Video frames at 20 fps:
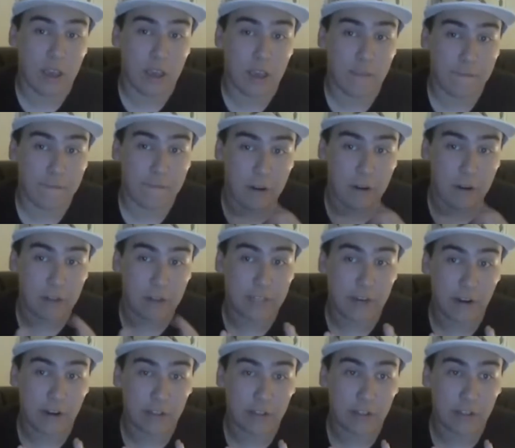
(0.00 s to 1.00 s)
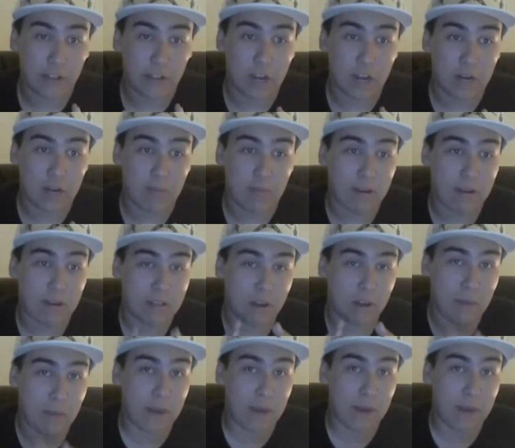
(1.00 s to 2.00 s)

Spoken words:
and the first character to talk about is our main